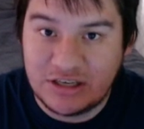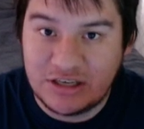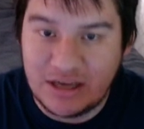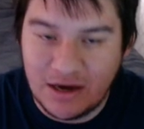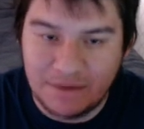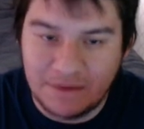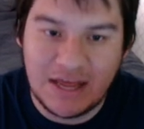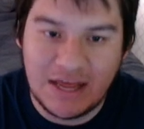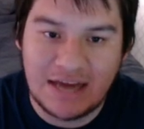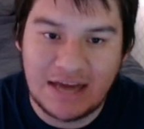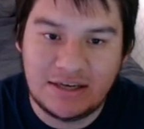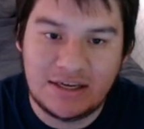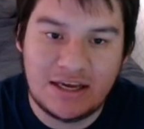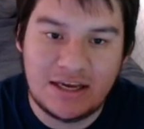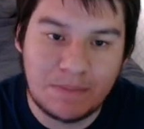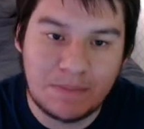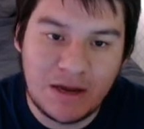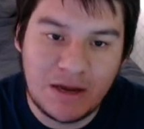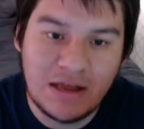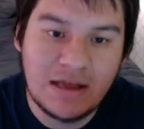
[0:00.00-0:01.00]
of that
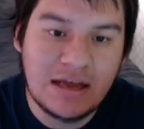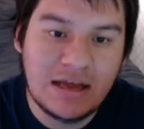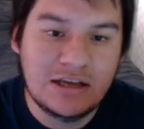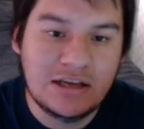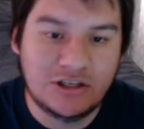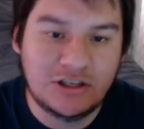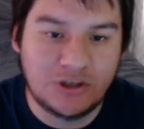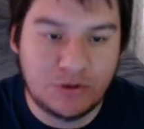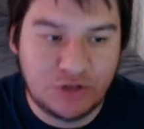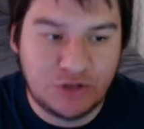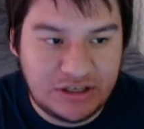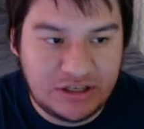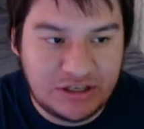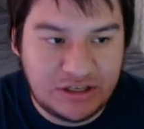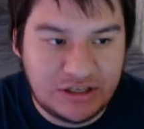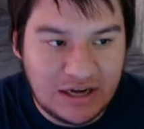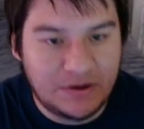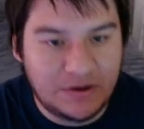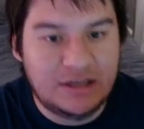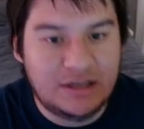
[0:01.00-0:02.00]
team. So she
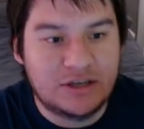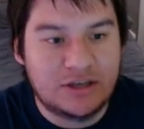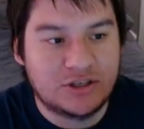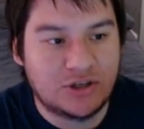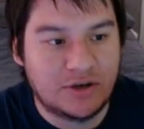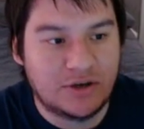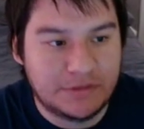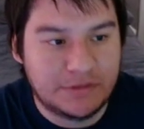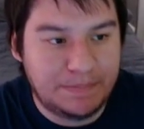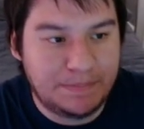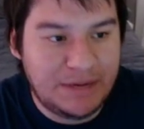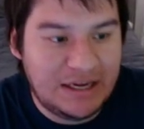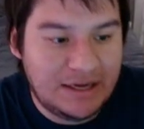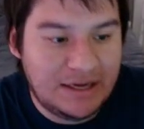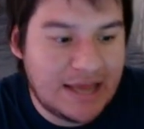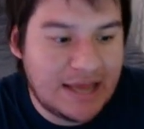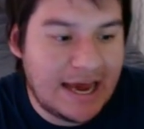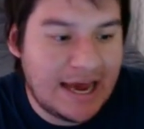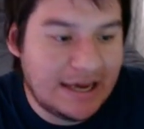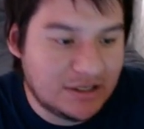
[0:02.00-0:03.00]
definitely deserves being in
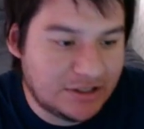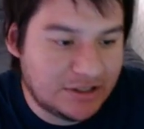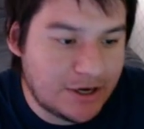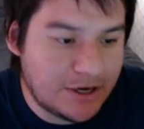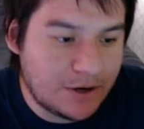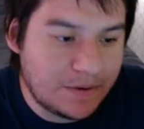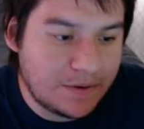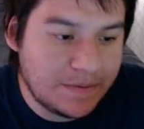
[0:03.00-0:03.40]
the S tier.